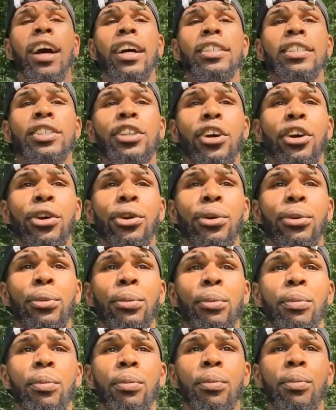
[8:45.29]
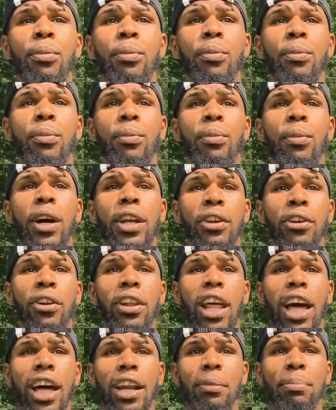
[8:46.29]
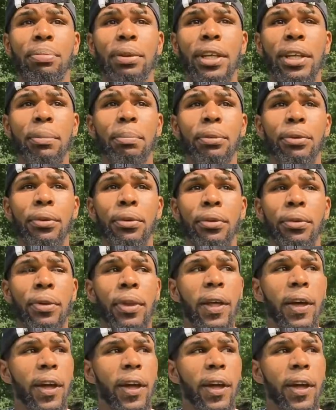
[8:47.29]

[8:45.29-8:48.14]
So, I know a lot of people